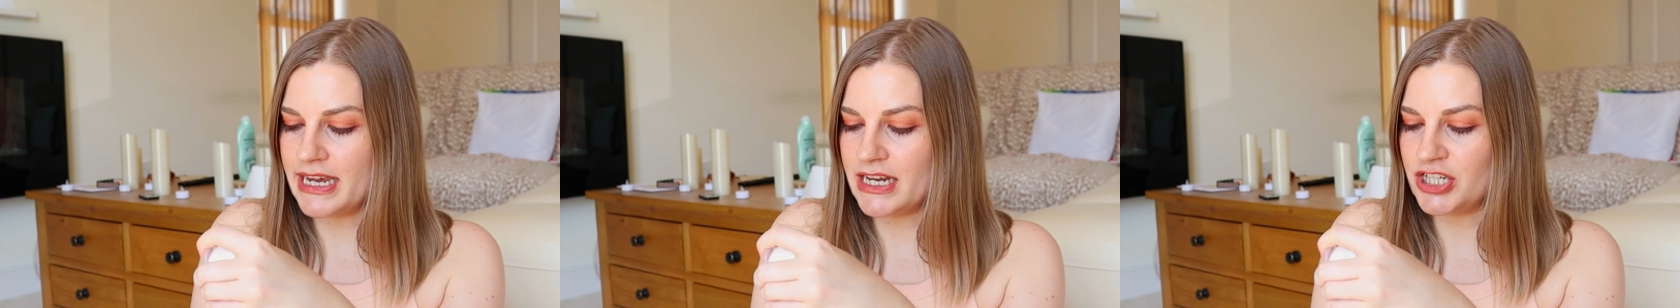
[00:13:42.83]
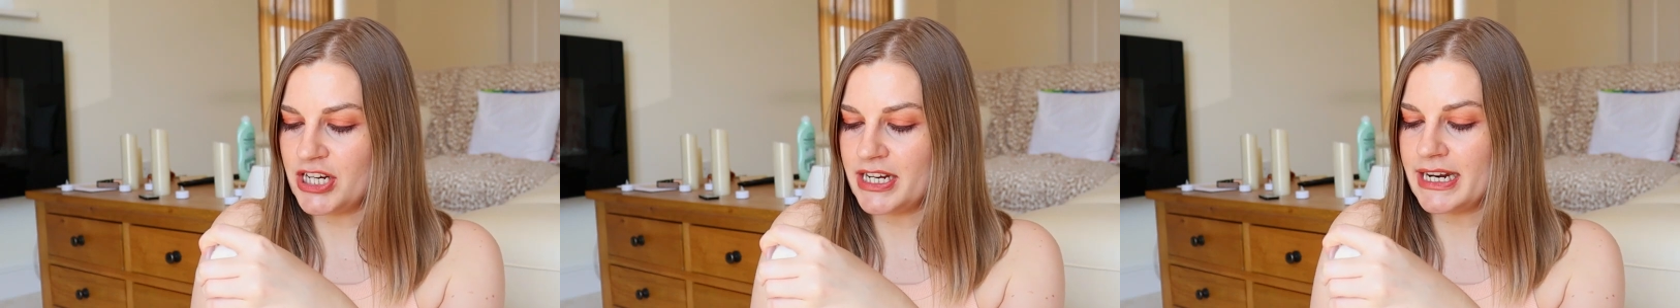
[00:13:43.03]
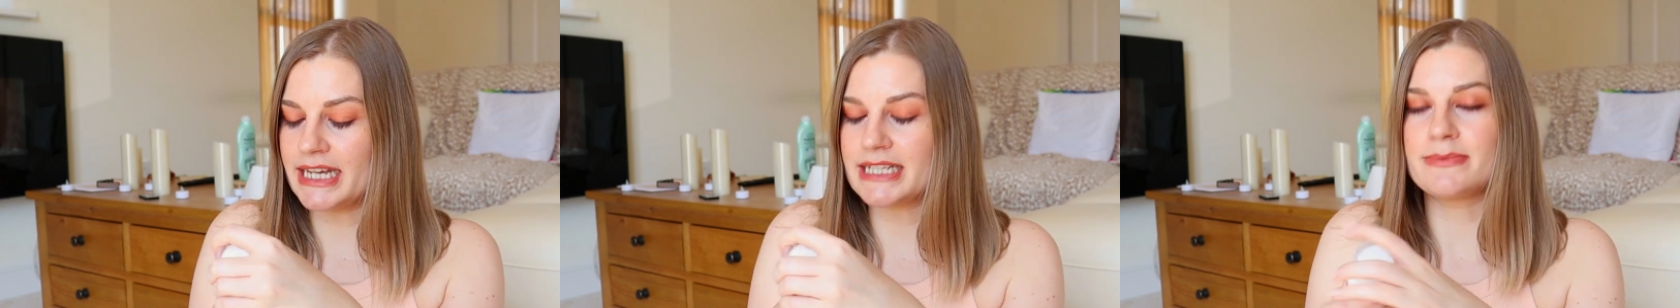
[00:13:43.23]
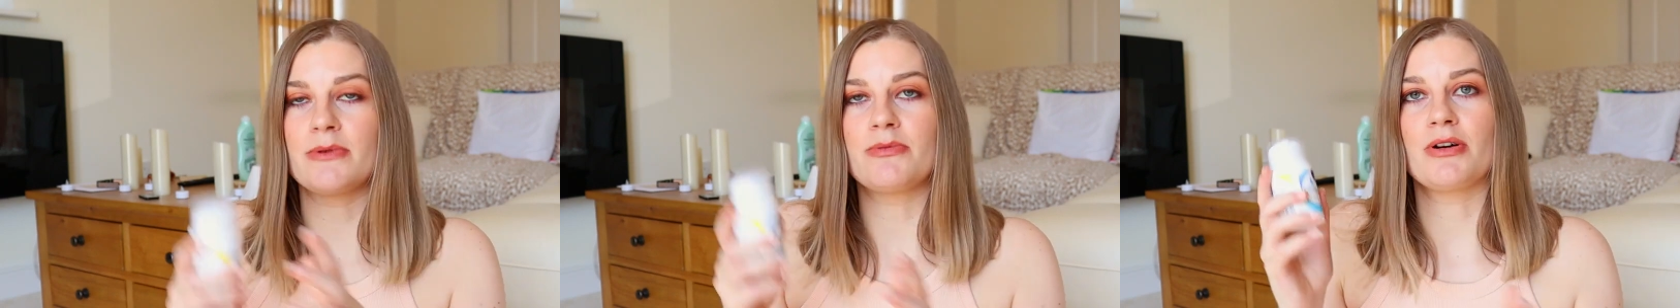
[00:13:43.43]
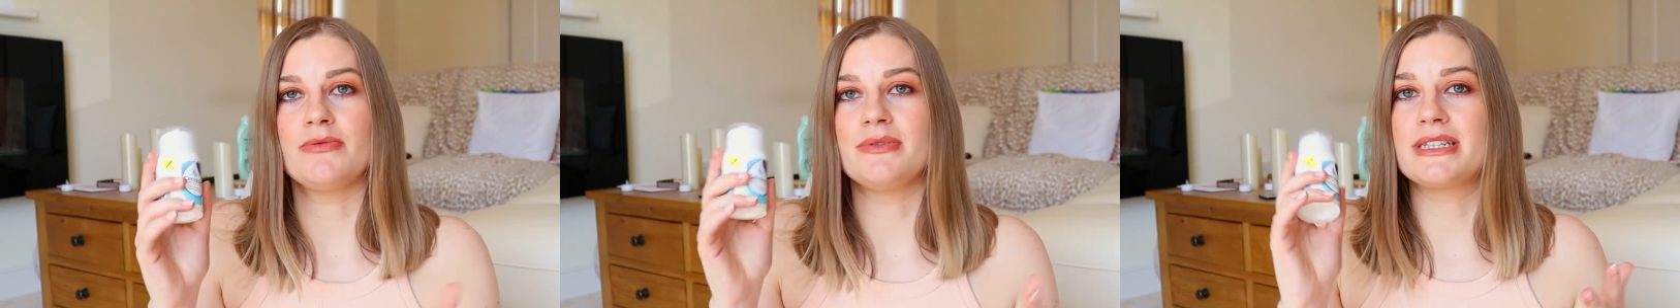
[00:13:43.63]
itchy and eczema
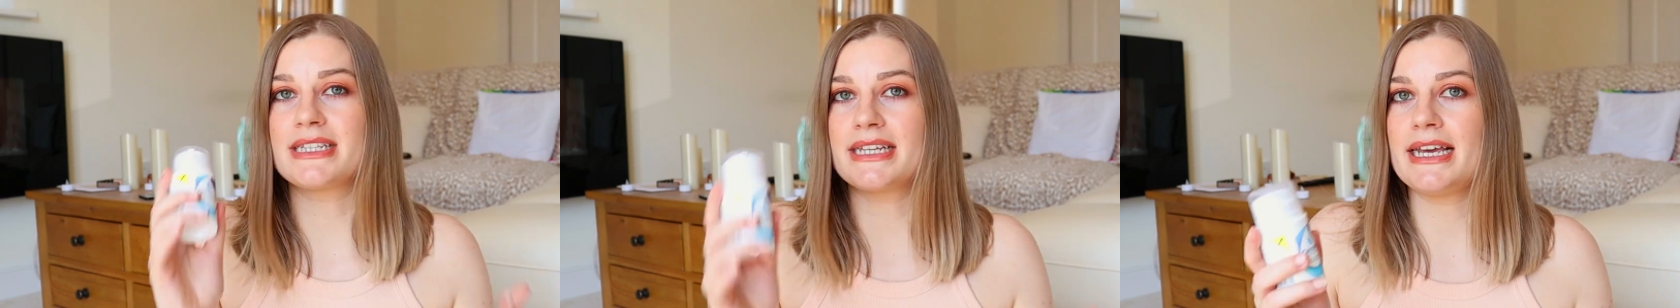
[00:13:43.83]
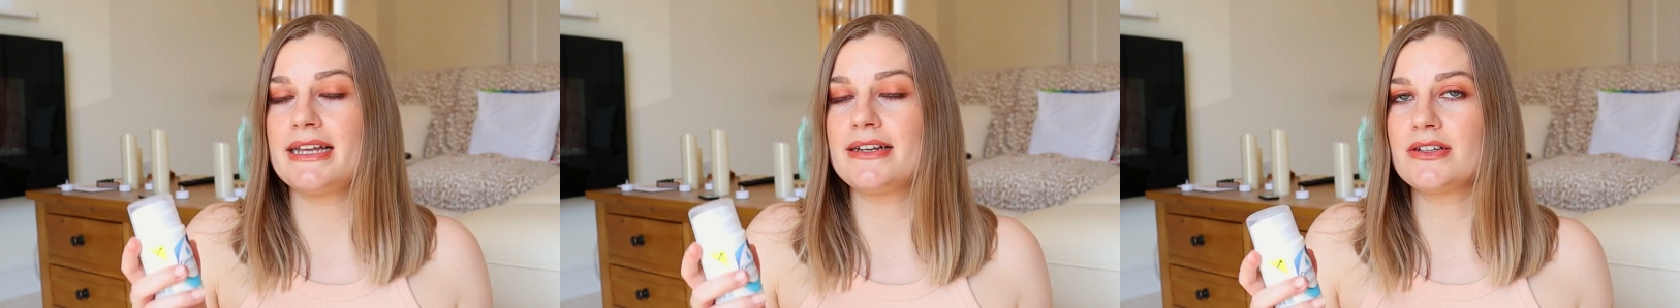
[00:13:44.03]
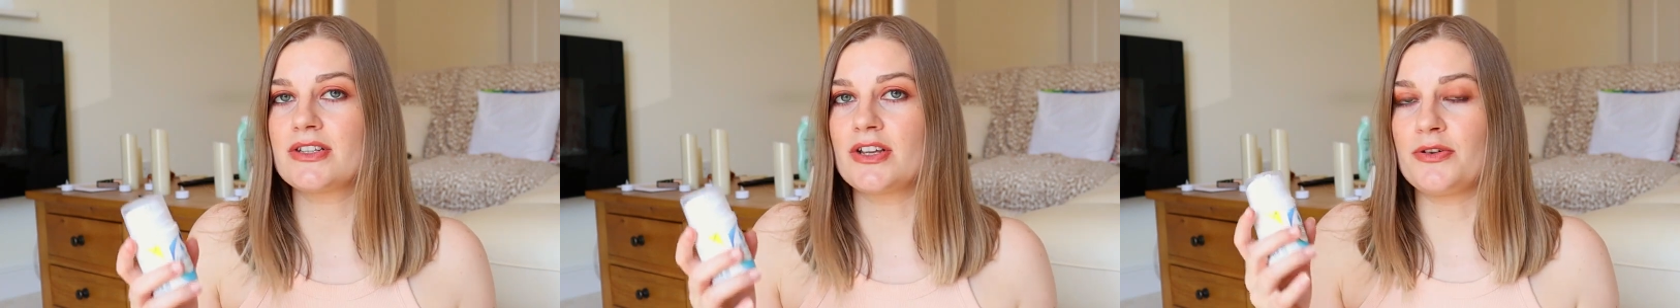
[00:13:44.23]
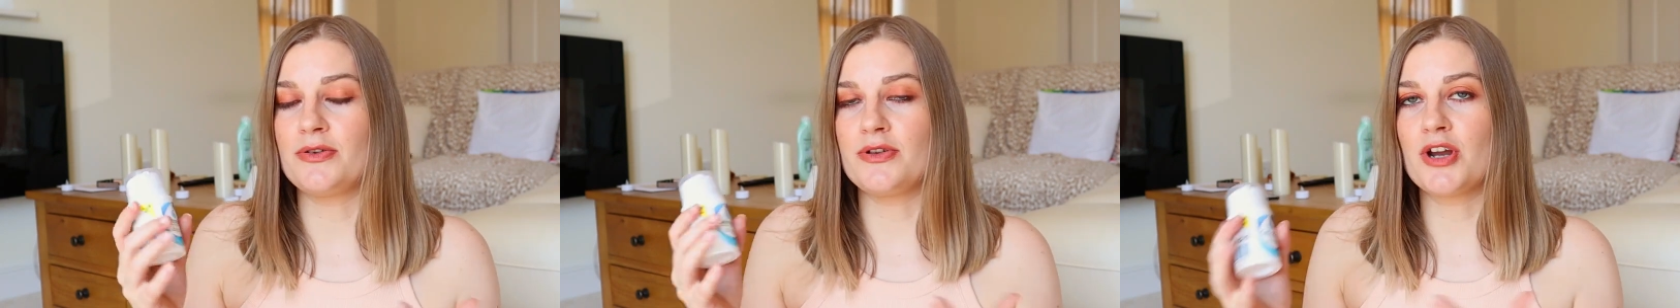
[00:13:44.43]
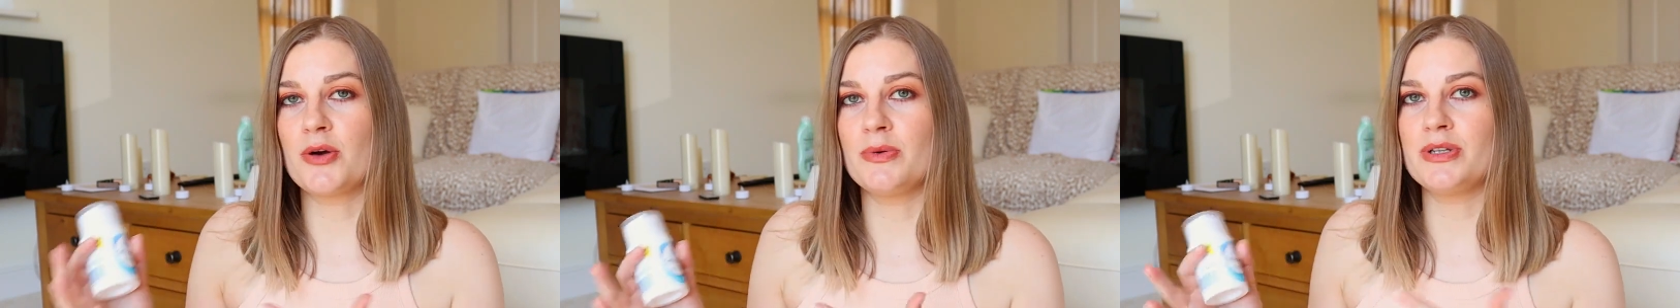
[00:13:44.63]
prone skin, so you
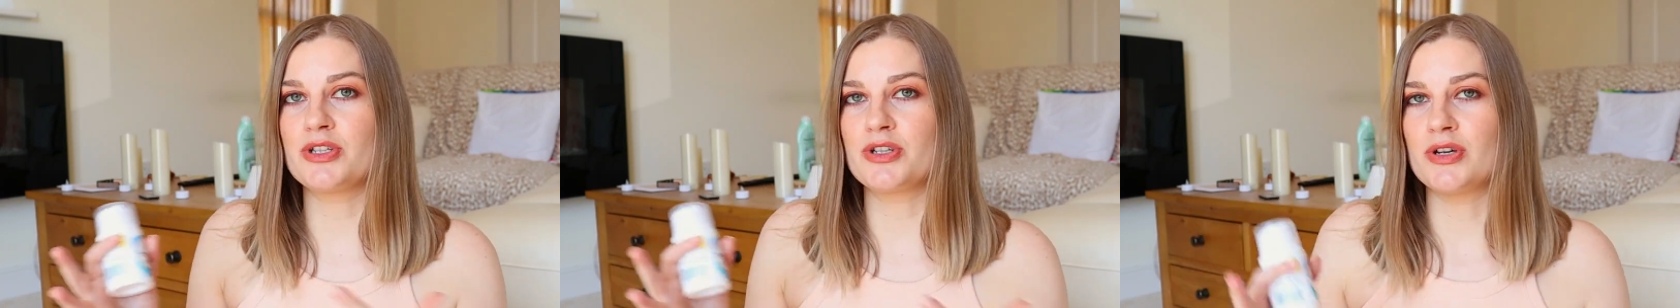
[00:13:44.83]
know it's